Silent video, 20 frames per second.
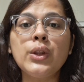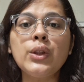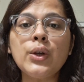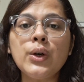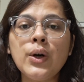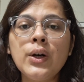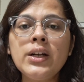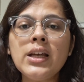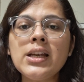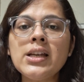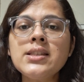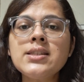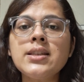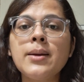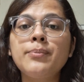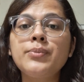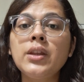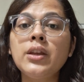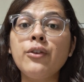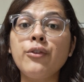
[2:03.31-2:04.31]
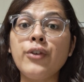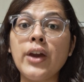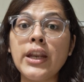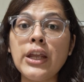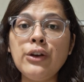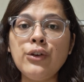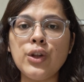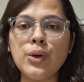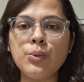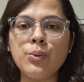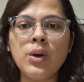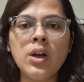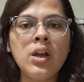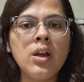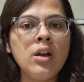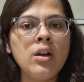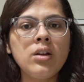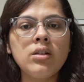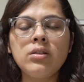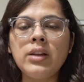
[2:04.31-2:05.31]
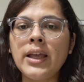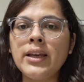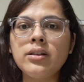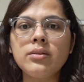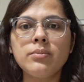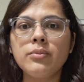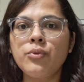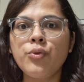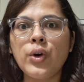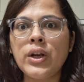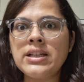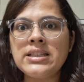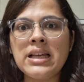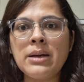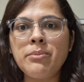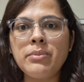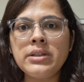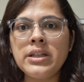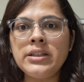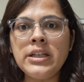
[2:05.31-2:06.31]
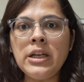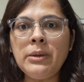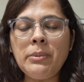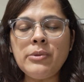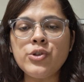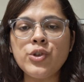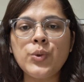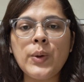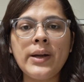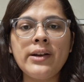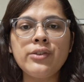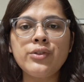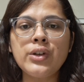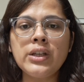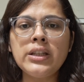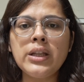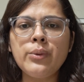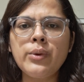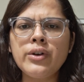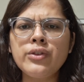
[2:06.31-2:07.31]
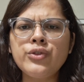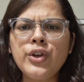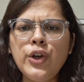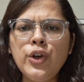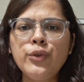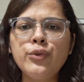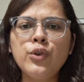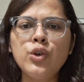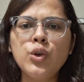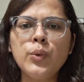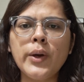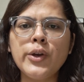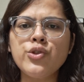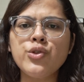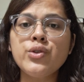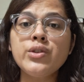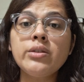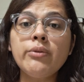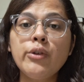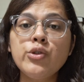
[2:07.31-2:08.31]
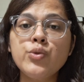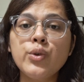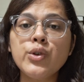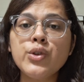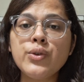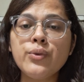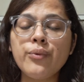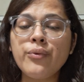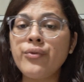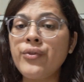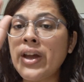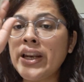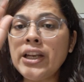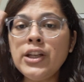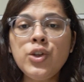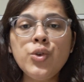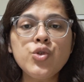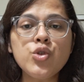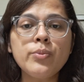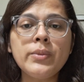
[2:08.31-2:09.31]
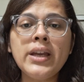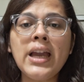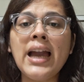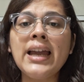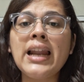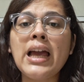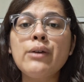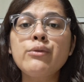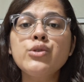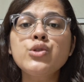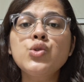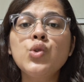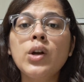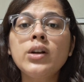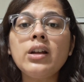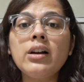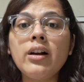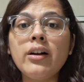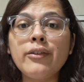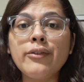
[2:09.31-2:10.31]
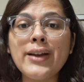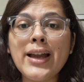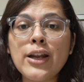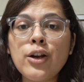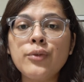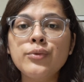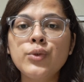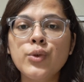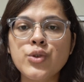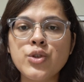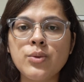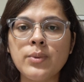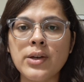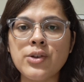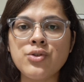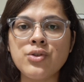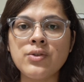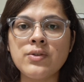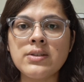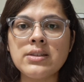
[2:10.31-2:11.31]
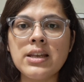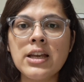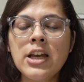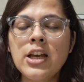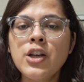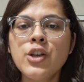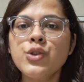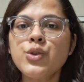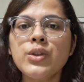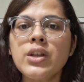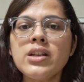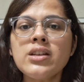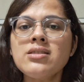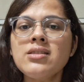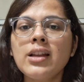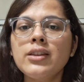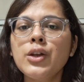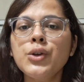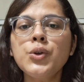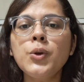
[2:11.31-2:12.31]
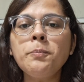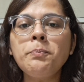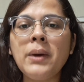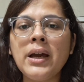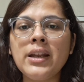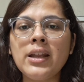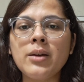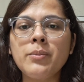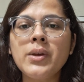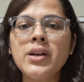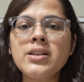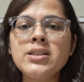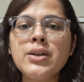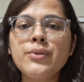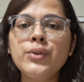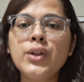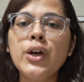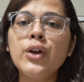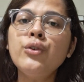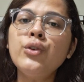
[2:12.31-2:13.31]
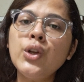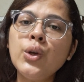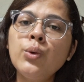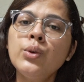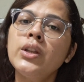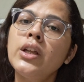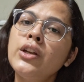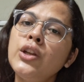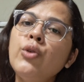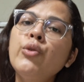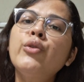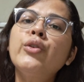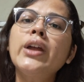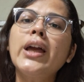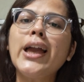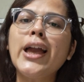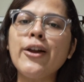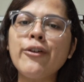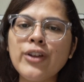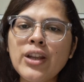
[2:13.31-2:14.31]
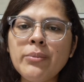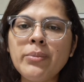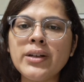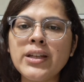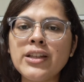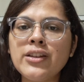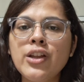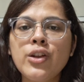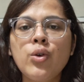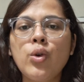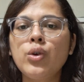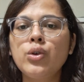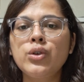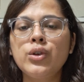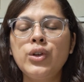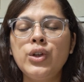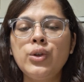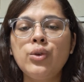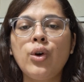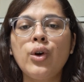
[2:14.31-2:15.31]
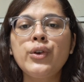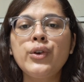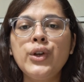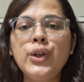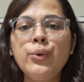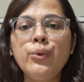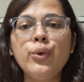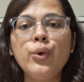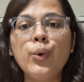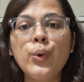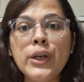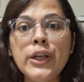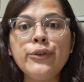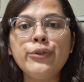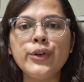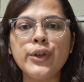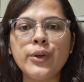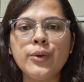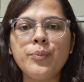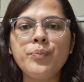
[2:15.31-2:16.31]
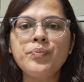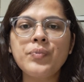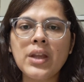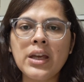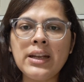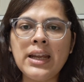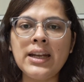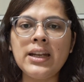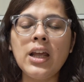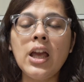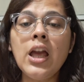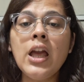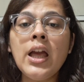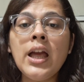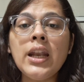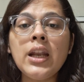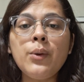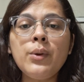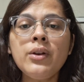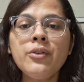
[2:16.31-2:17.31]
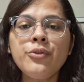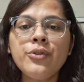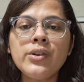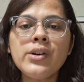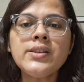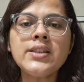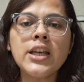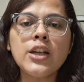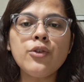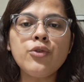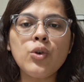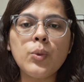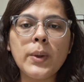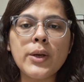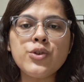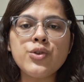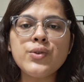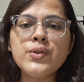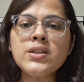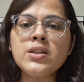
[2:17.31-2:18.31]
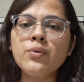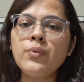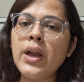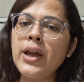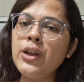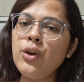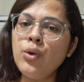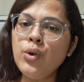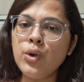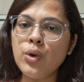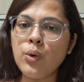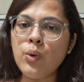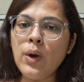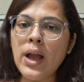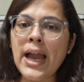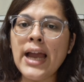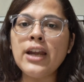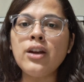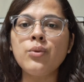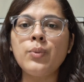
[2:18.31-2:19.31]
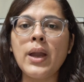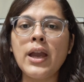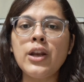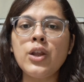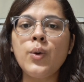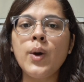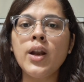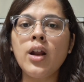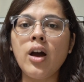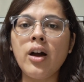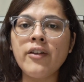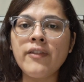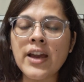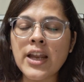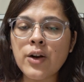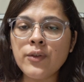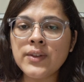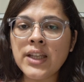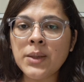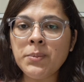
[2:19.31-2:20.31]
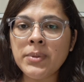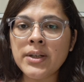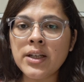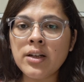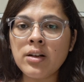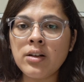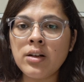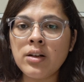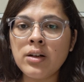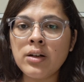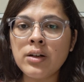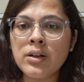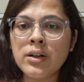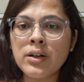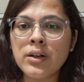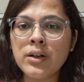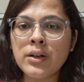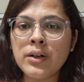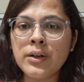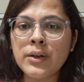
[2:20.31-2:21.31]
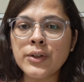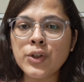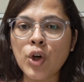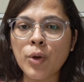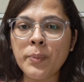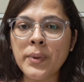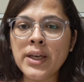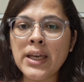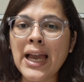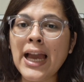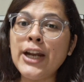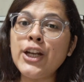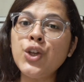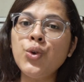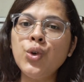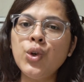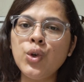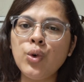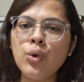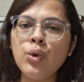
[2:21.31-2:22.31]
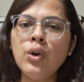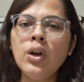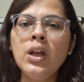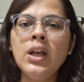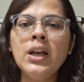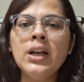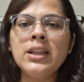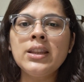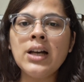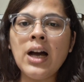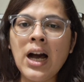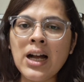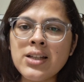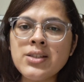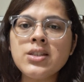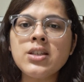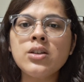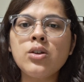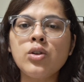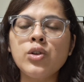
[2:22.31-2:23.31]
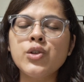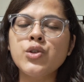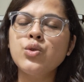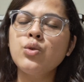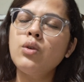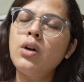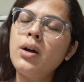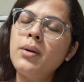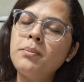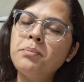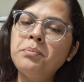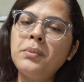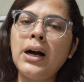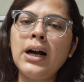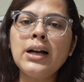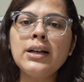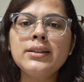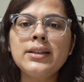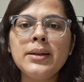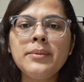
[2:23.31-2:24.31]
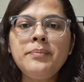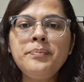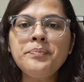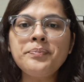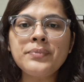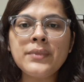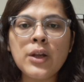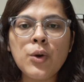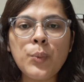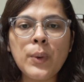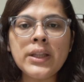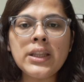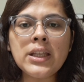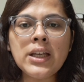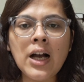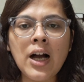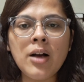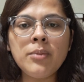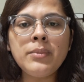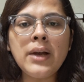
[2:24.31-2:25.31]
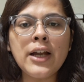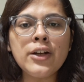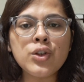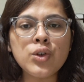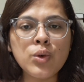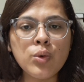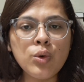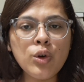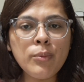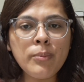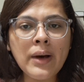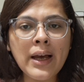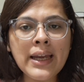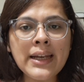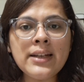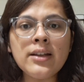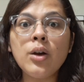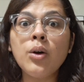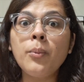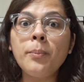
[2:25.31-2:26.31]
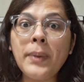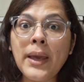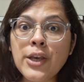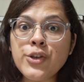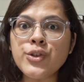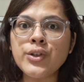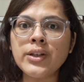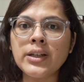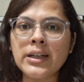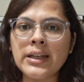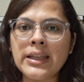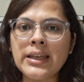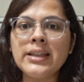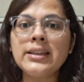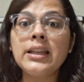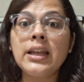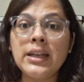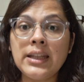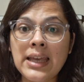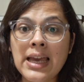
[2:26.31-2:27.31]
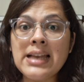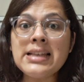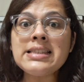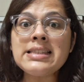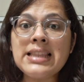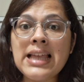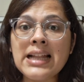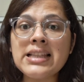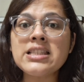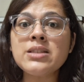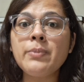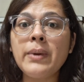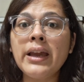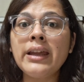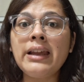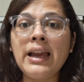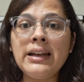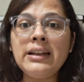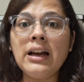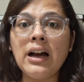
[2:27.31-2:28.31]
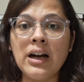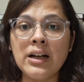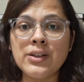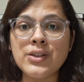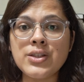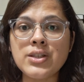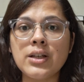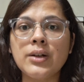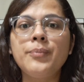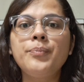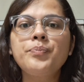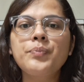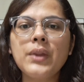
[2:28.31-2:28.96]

Third is something very new like for example in NEET 23 there were three to four questions which was very new to me and I was not aware of those questions so there is nothing to panic because if they are new they're new for everybody they're not, not new only for you right now in first set of questions where you know and where you are aware of that particular uh, topic and you know the answer also mark them with calm and cool mind patiently that yes that's my right answer